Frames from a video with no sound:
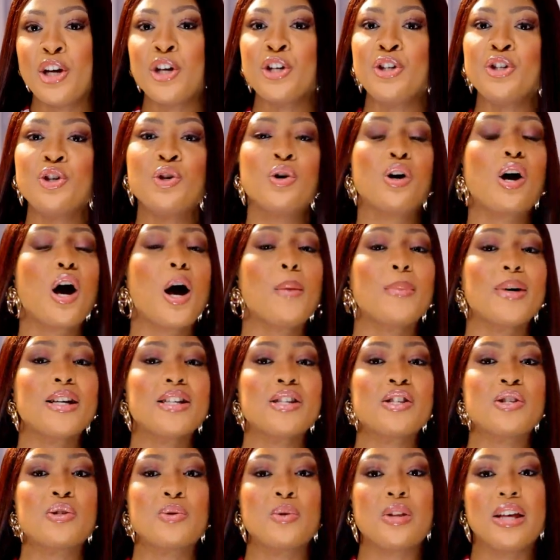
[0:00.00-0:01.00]

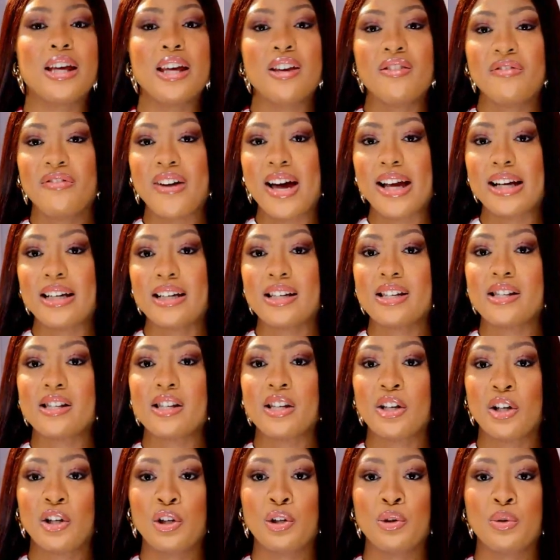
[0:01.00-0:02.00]
Newcomers to the invite list
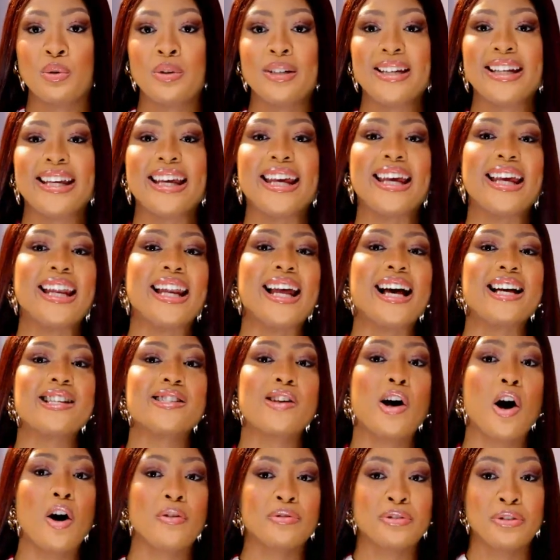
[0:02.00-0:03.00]
include
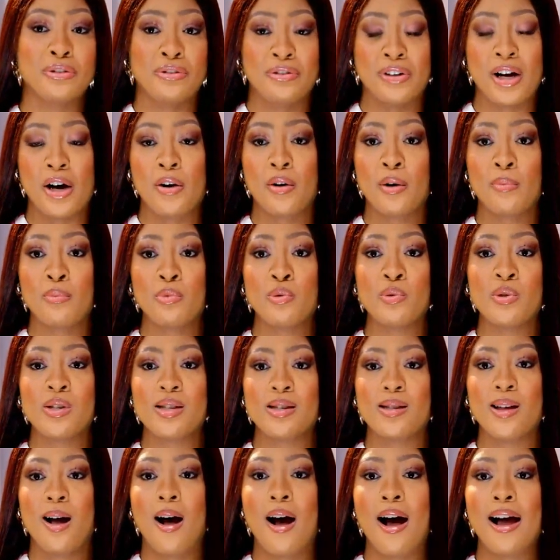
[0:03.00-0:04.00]
Killers of the Flower Moon
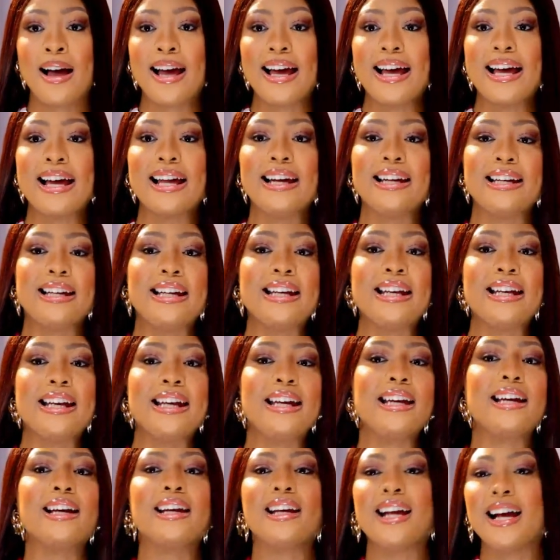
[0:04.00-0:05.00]
star
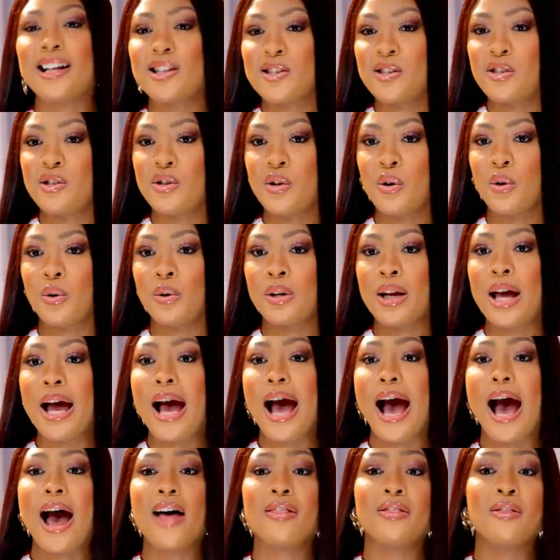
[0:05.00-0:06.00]
Lily Gladstone
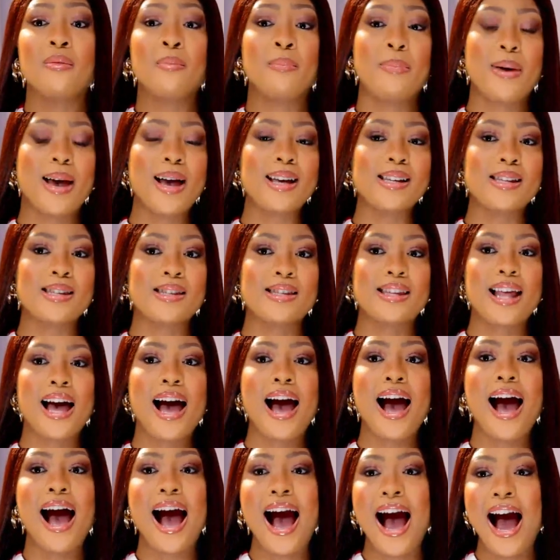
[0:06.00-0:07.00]
and the best
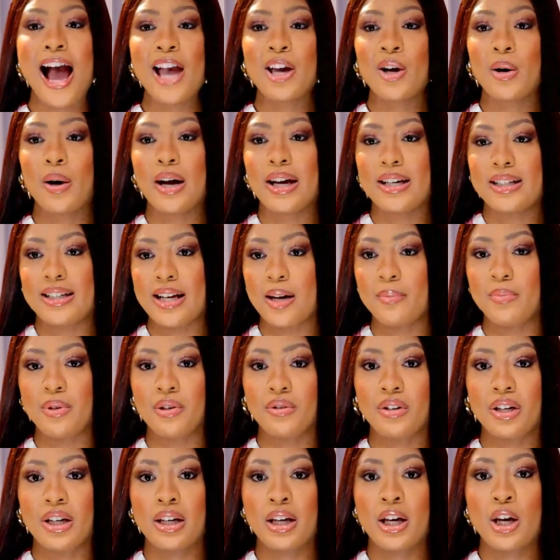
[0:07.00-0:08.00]
star Ayo
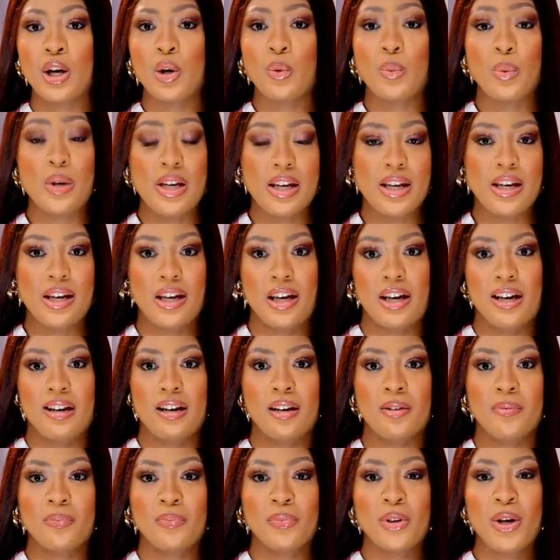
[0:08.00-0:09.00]
Edebiri, we
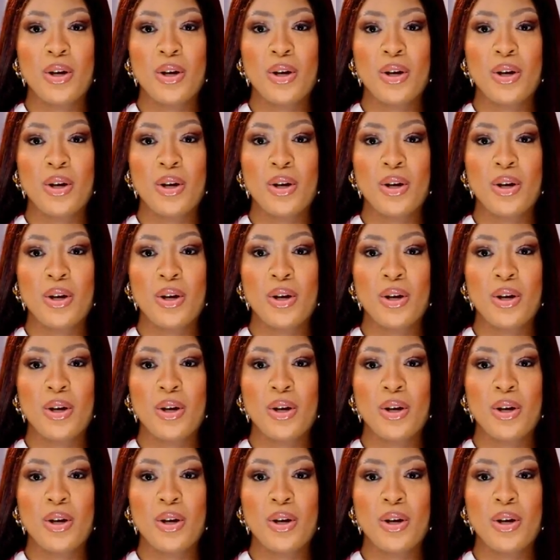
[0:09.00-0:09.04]
hear.